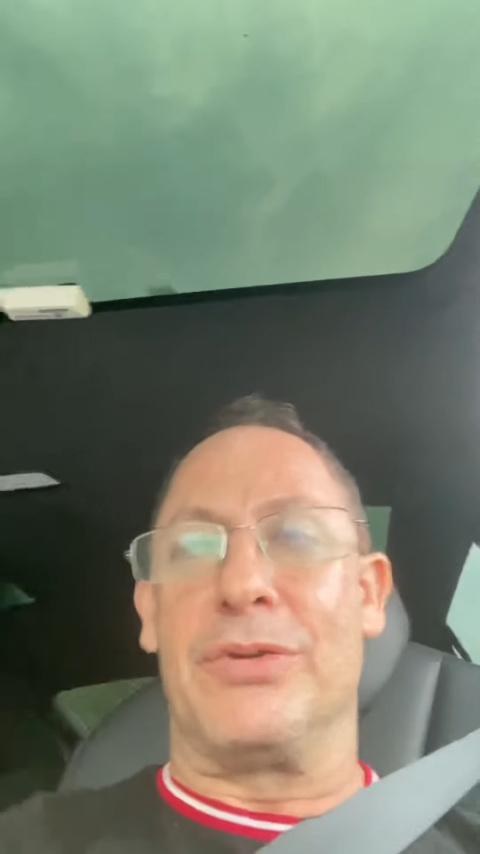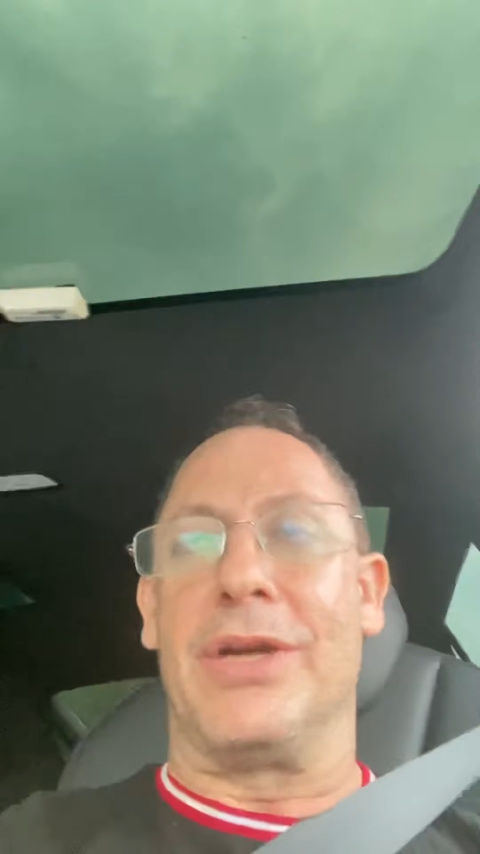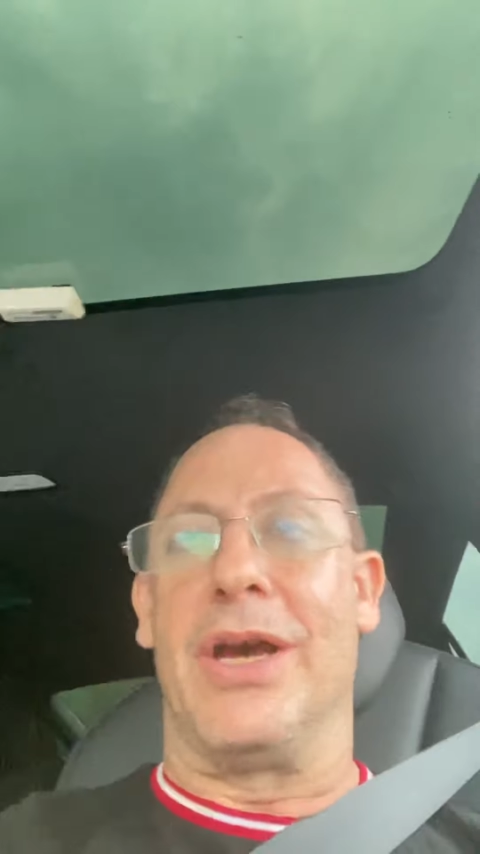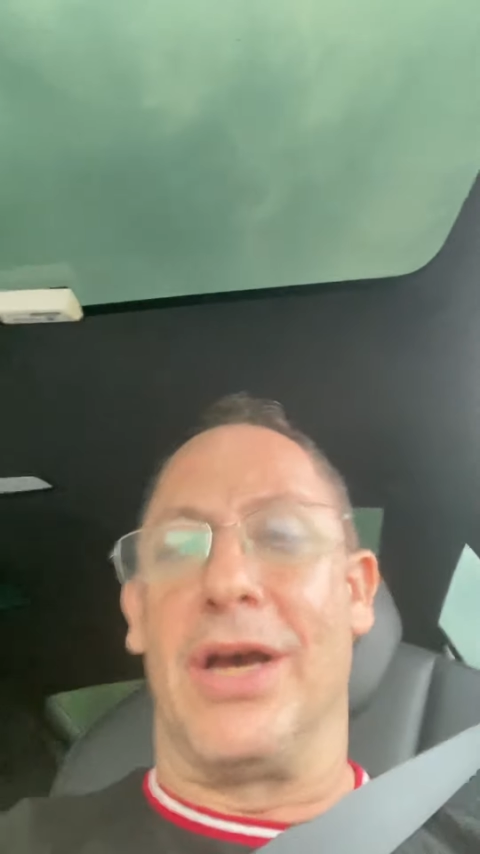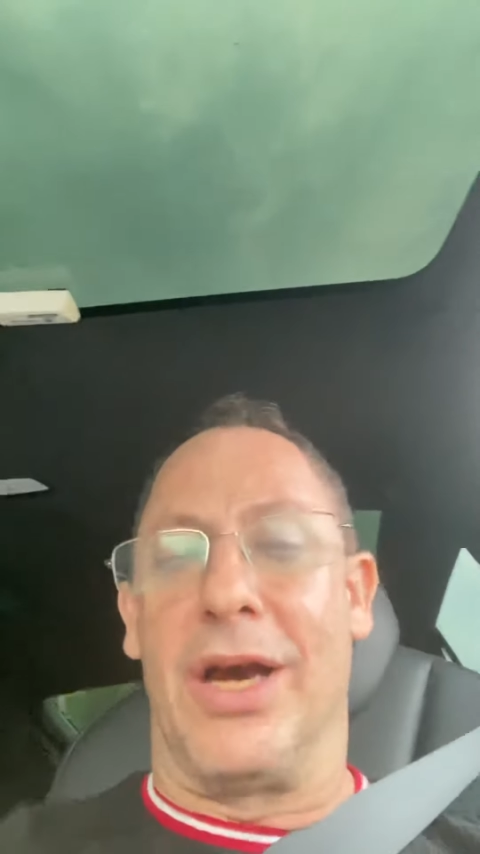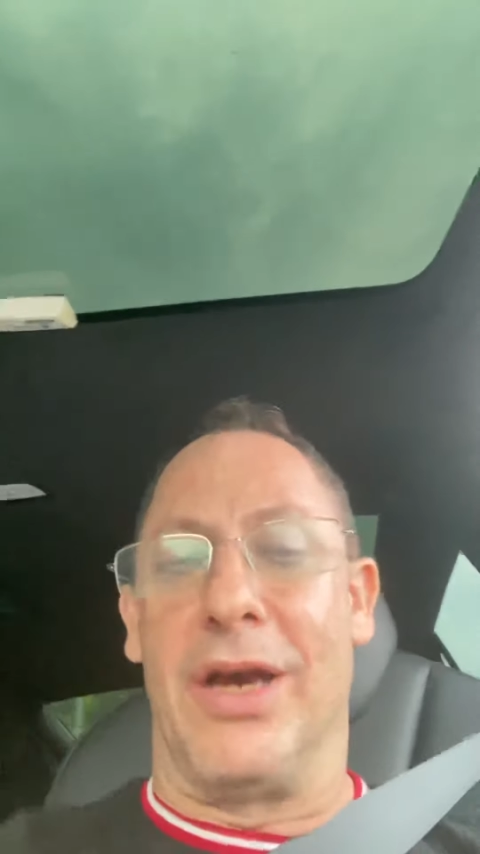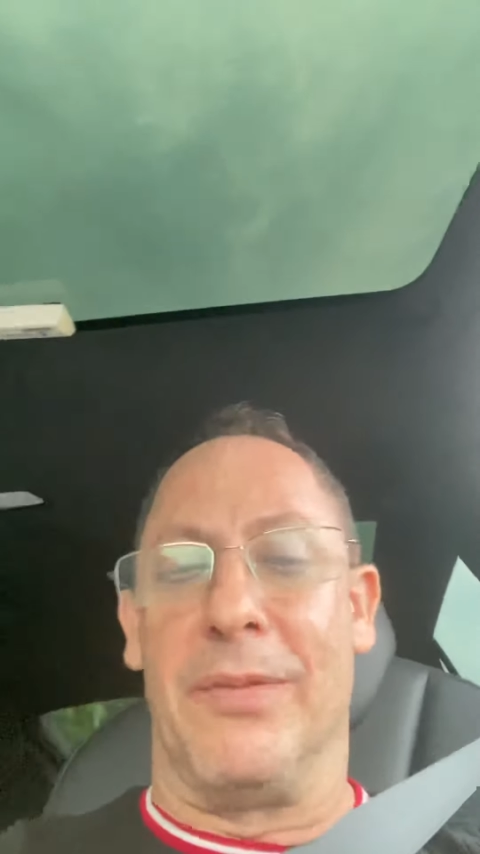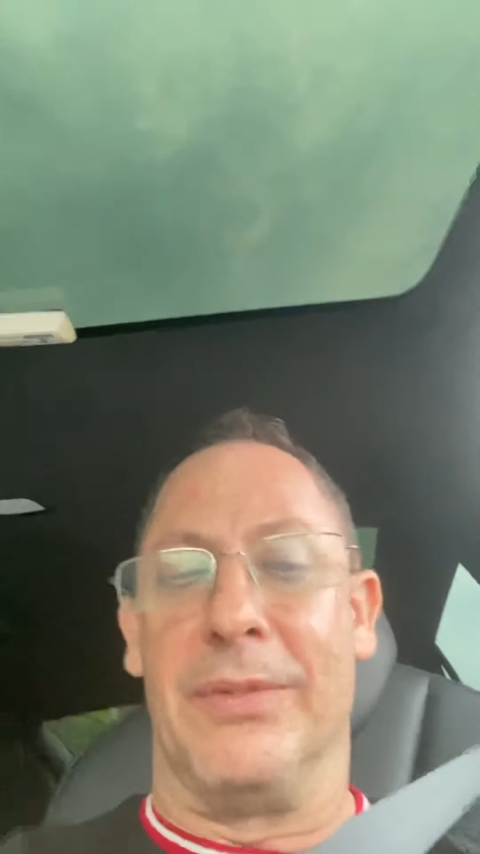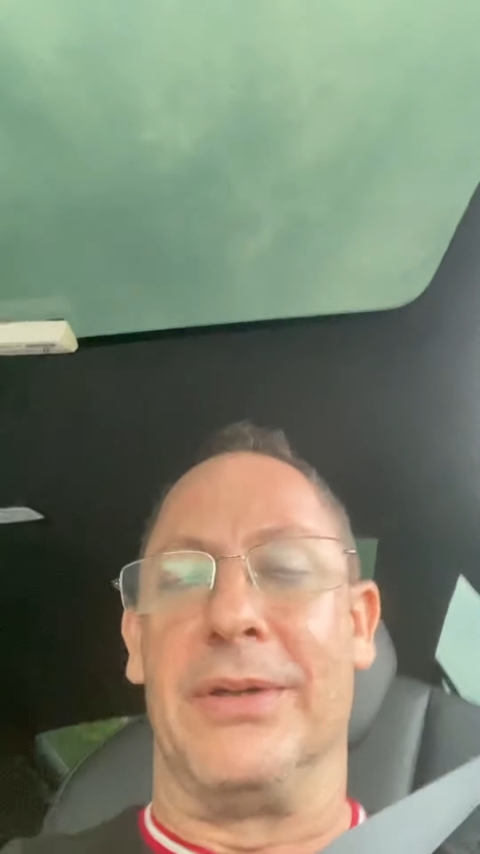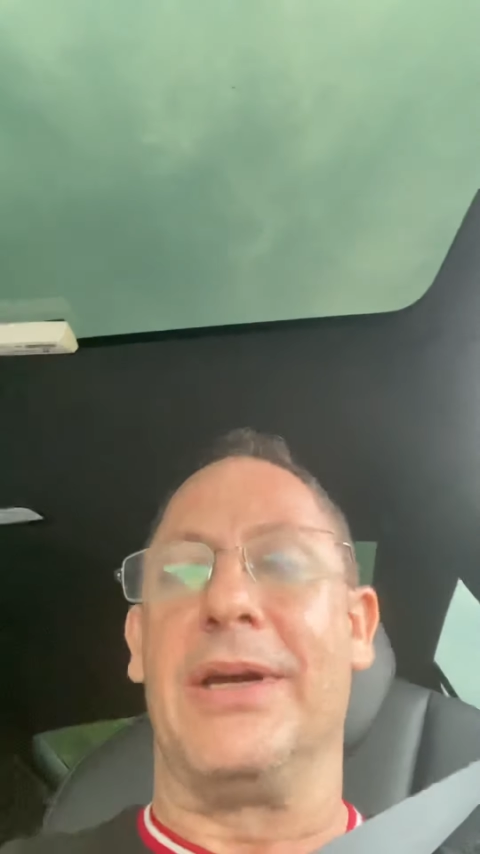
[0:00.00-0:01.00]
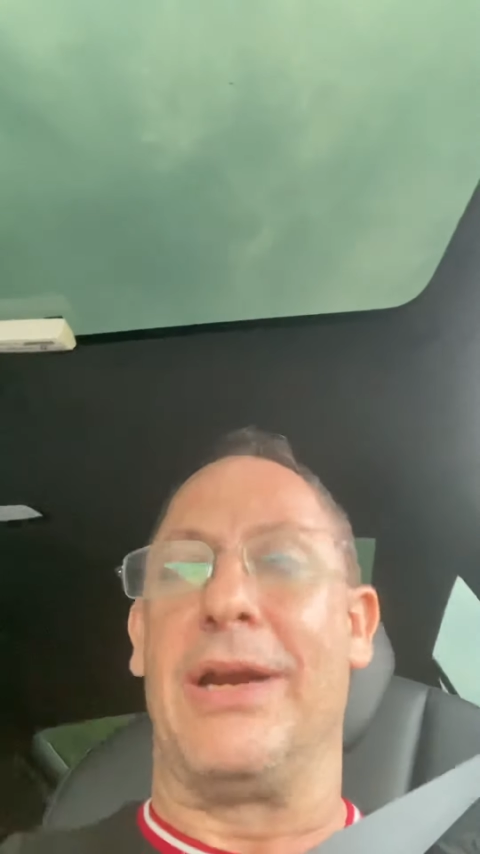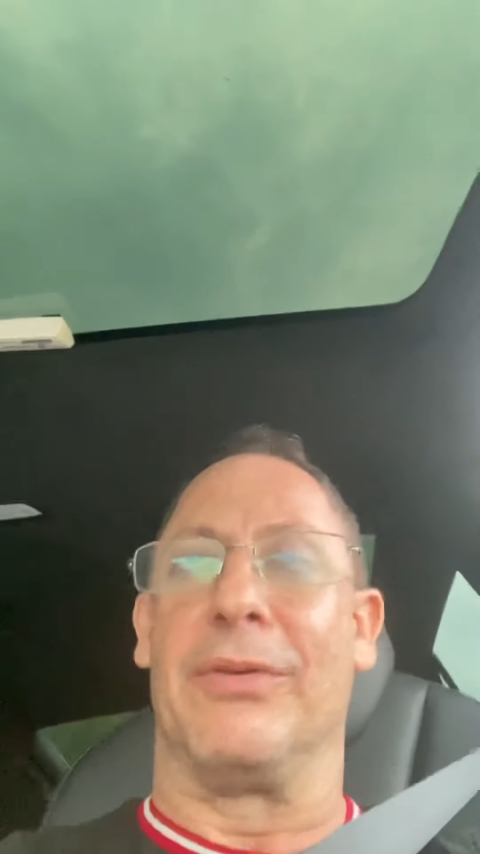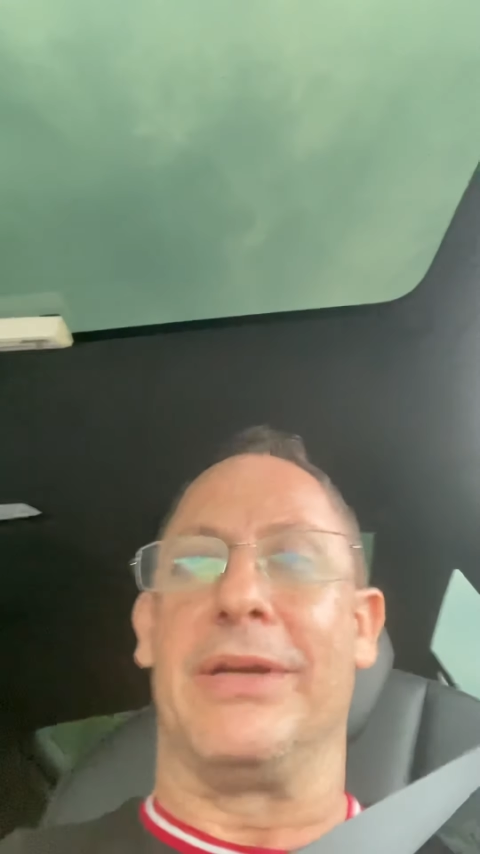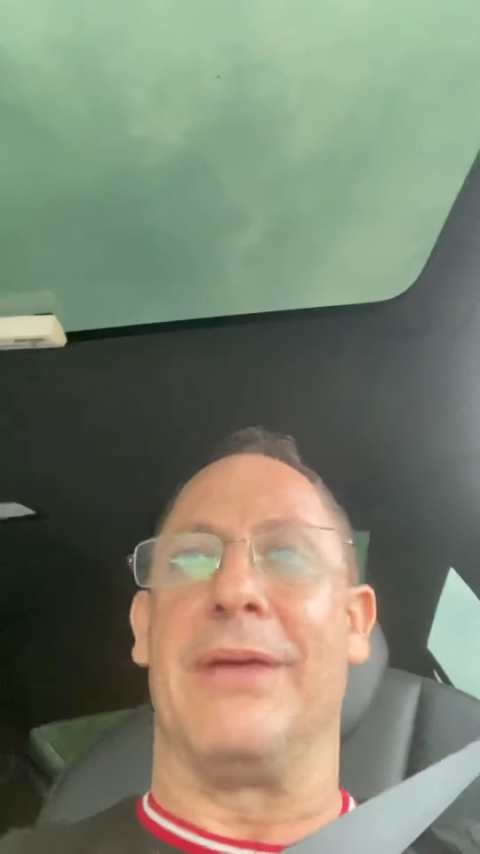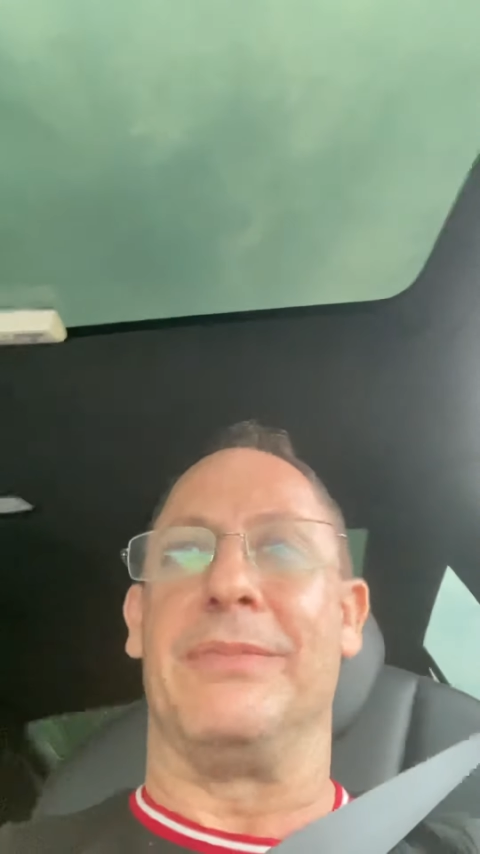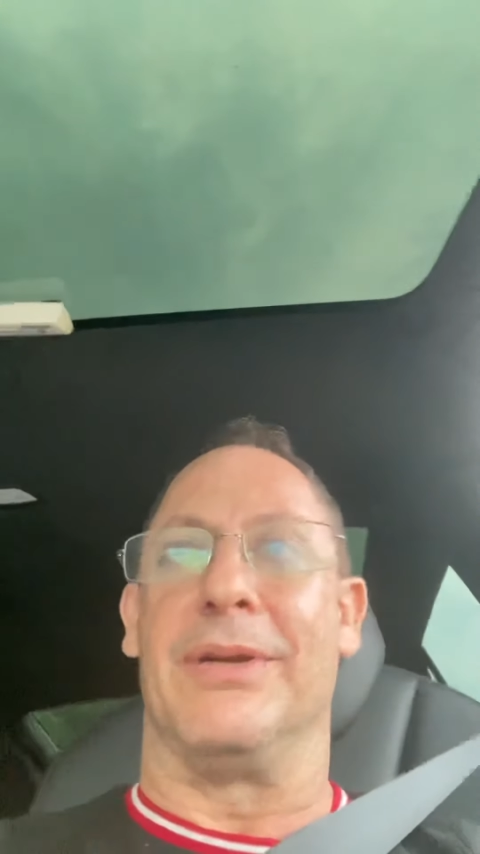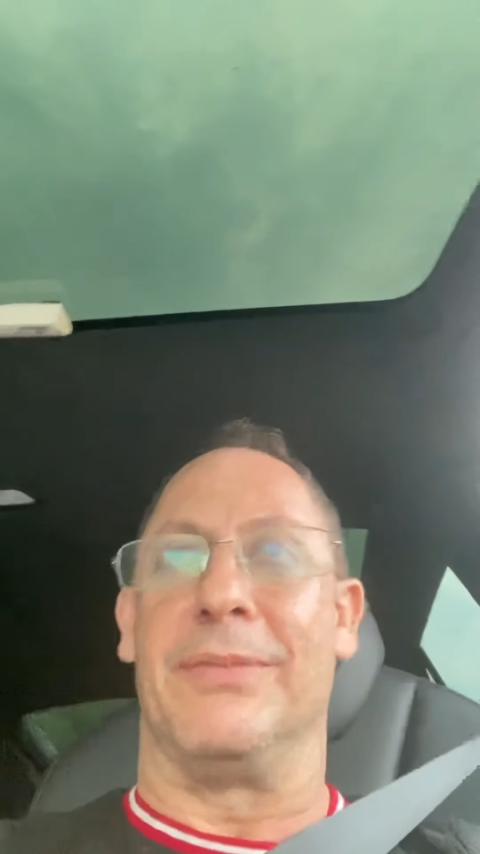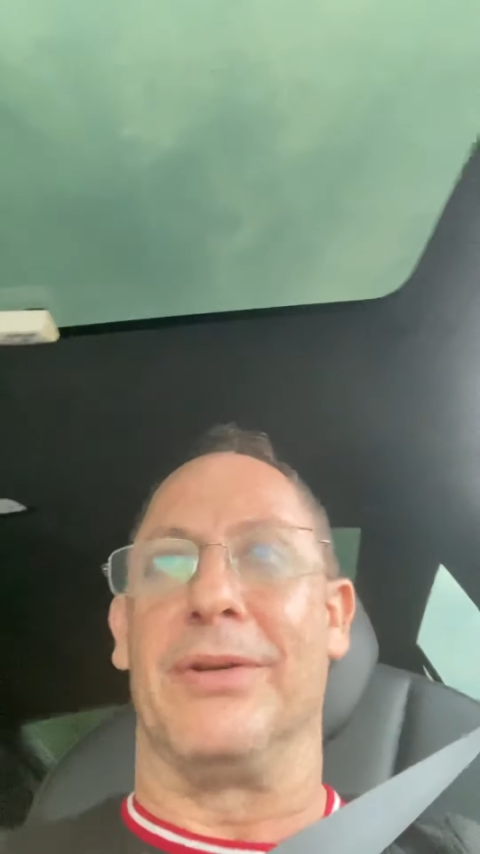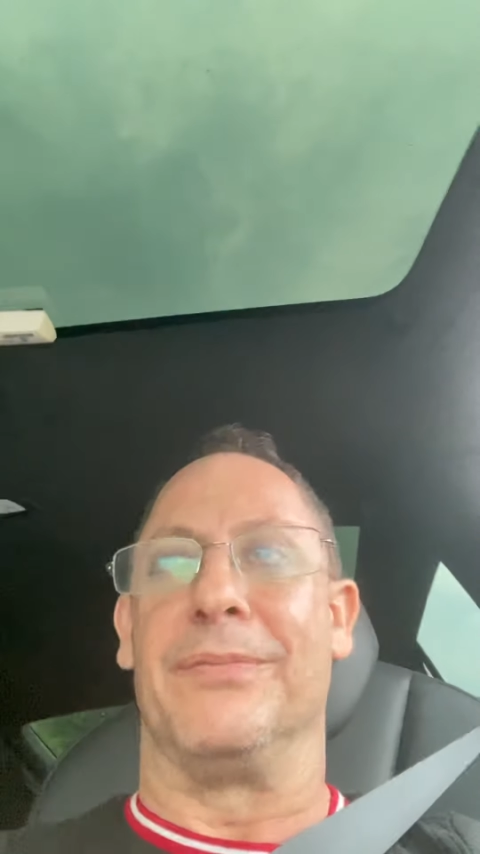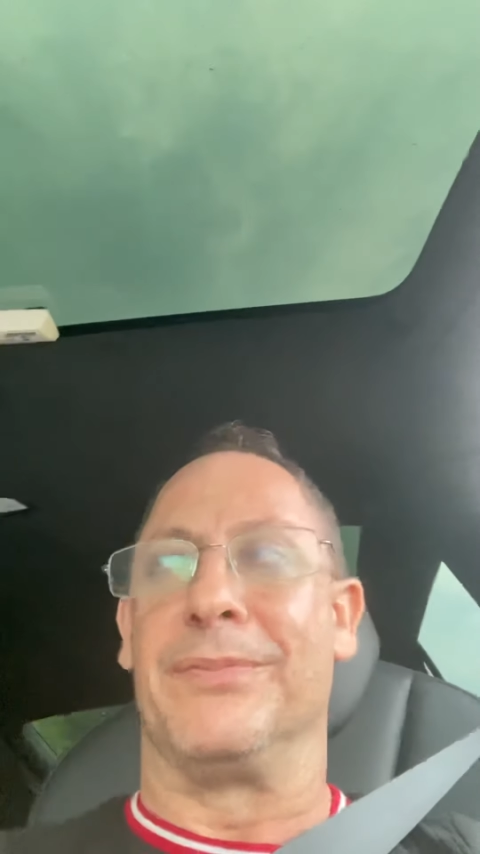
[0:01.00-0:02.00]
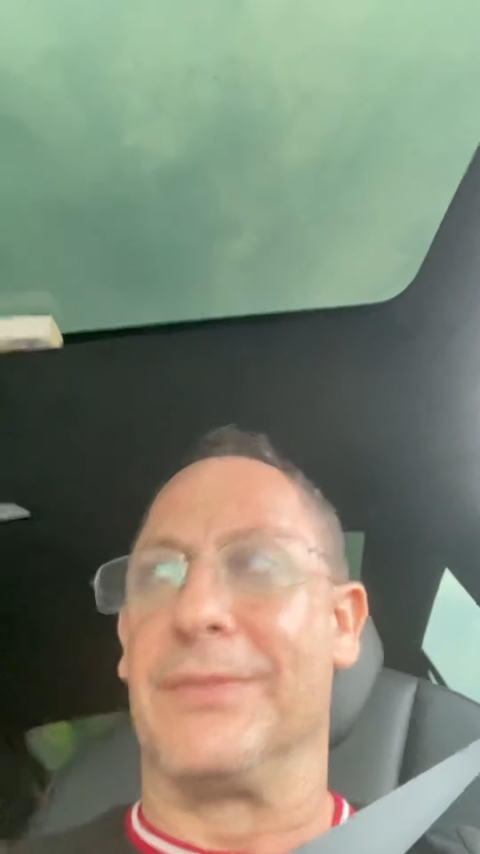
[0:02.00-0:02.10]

dumb. I really am dumb, though.